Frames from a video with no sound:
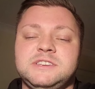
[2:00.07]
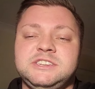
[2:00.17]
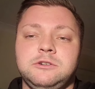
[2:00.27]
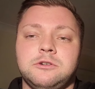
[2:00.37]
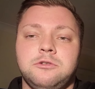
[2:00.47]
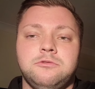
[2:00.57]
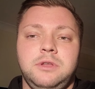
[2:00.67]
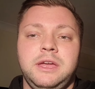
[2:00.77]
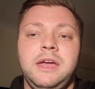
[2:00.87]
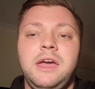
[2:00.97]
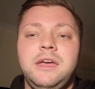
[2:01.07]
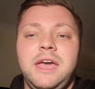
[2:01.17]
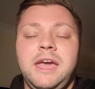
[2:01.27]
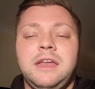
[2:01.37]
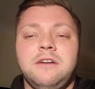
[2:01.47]
still currently
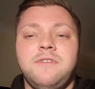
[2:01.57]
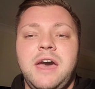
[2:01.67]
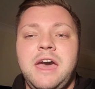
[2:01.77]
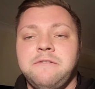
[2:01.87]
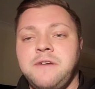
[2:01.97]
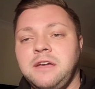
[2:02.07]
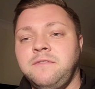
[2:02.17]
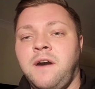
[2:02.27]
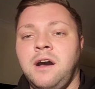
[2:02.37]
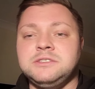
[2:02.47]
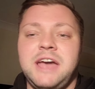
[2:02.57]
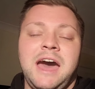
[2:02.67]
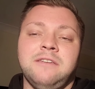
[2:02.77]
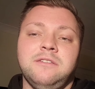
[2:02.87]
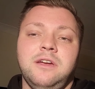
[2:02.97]
in the FA Vars
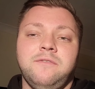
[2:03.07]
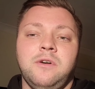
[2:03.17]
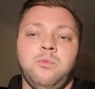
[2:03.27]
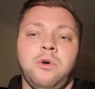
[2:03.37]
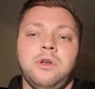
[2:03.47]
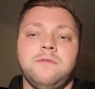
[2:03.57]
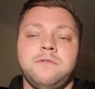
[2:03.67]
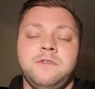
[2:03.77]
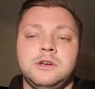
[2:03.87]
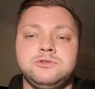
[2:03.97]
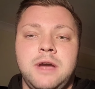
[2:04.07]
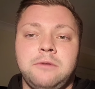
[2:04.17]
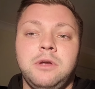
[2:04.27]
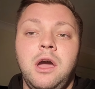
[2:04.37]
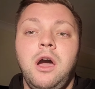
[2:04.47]
and they won at the first
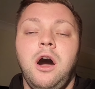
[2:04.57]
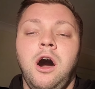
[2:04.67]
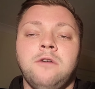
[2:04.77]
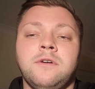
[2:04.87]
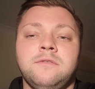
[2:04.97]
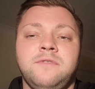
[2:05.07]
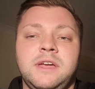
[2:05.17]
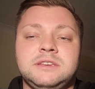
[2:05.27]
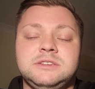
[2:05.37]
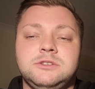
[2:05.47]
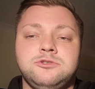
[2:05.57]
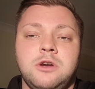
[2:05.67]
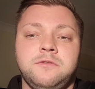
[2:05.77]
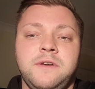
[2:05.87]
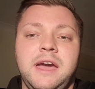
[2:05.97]
round of this
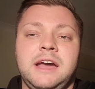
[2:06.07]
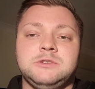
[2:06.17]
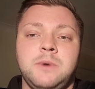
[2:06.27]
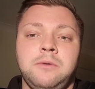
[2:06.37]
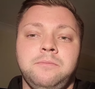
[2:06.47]
trophy as well.